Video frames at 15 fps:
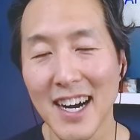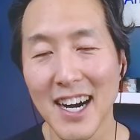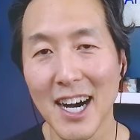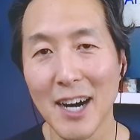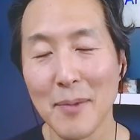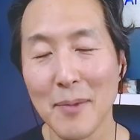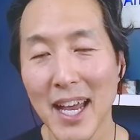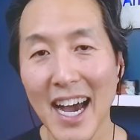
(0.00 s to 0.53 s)

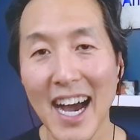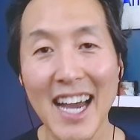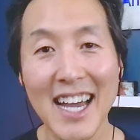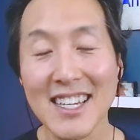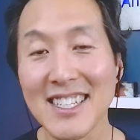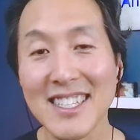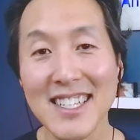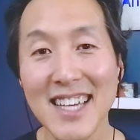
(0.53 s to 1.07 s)
um, and
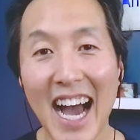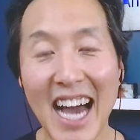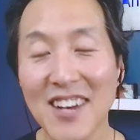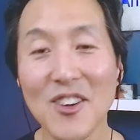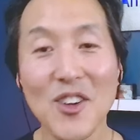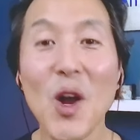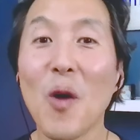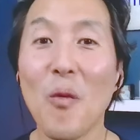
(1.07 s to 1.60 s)
I honestly
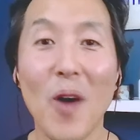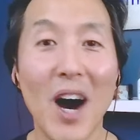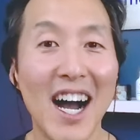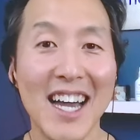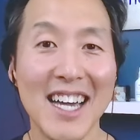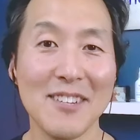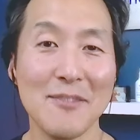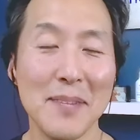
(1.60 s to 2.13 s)
I don't know
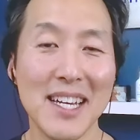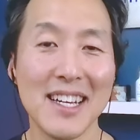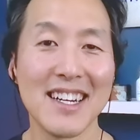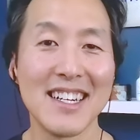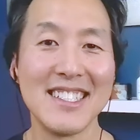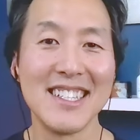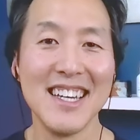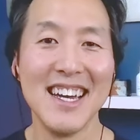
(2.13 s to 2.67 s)
why
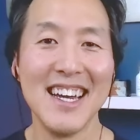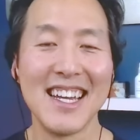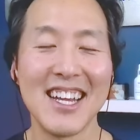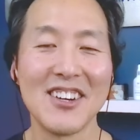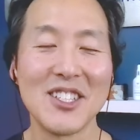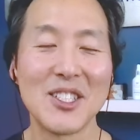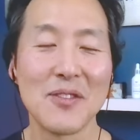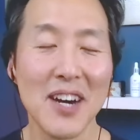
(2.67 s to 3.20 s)
because
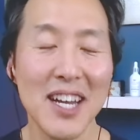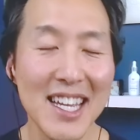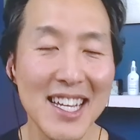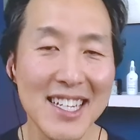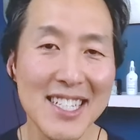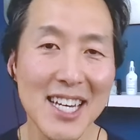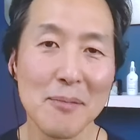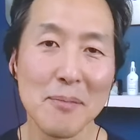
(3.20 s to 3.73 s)
you know it's
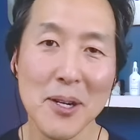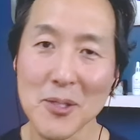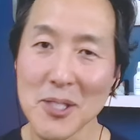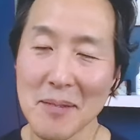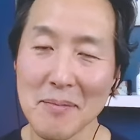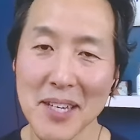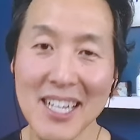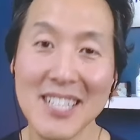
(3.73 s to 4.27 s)
funny because I'll
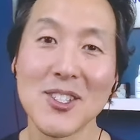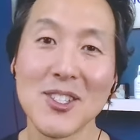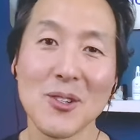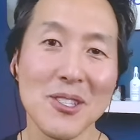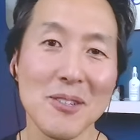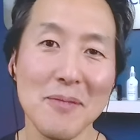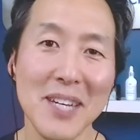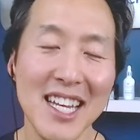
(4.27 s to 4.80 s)
post something on
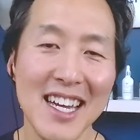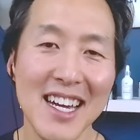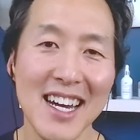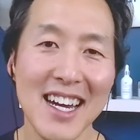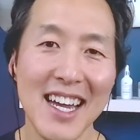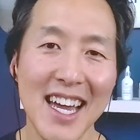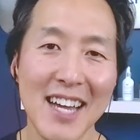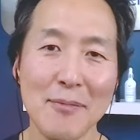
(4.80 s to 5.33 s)
social
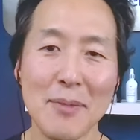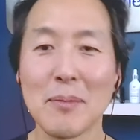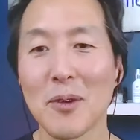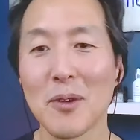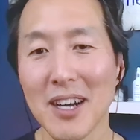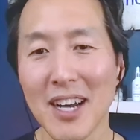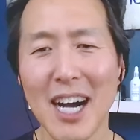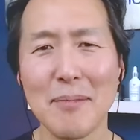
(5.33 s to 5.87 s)
media and
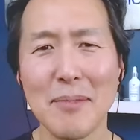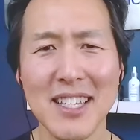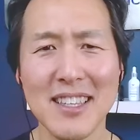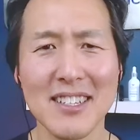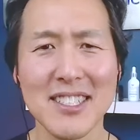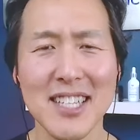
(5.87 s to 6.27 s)
people will comment.